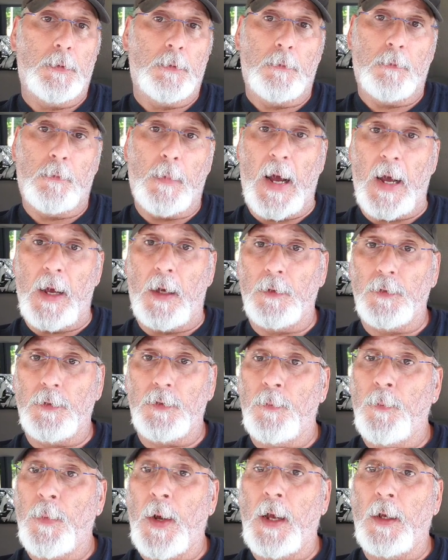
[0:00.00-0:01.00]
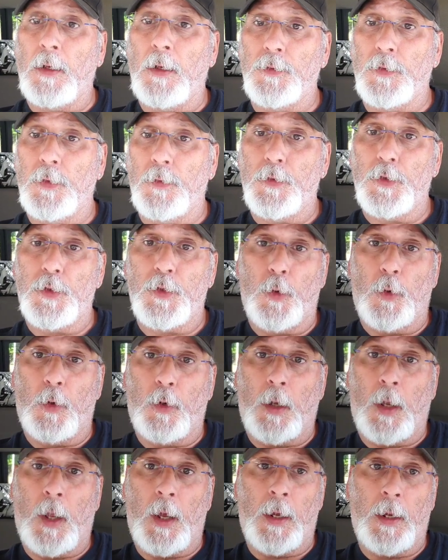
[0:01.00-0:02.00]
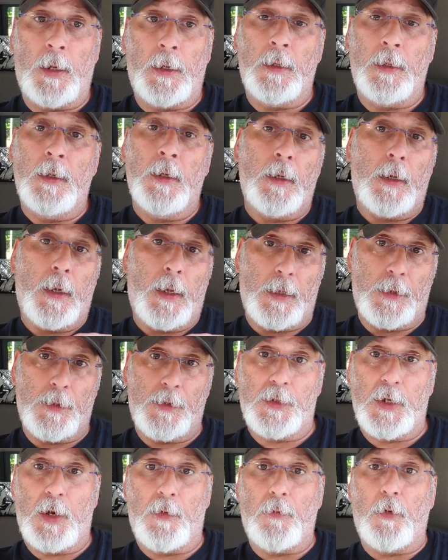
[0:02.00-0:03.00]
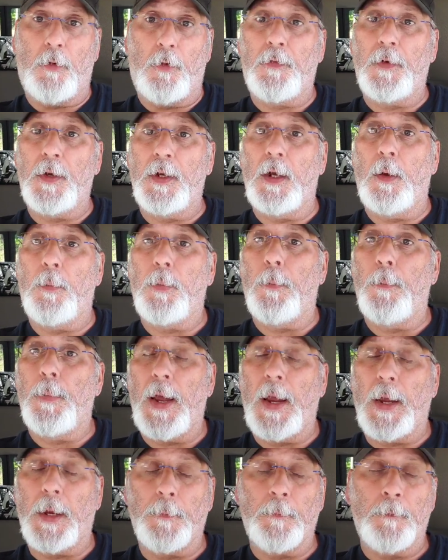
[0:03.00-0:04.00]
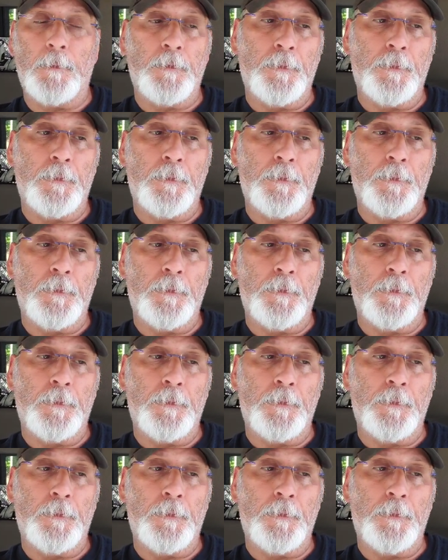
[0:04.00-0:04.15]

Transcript: miles and miles of shoreline and several feet up a bank.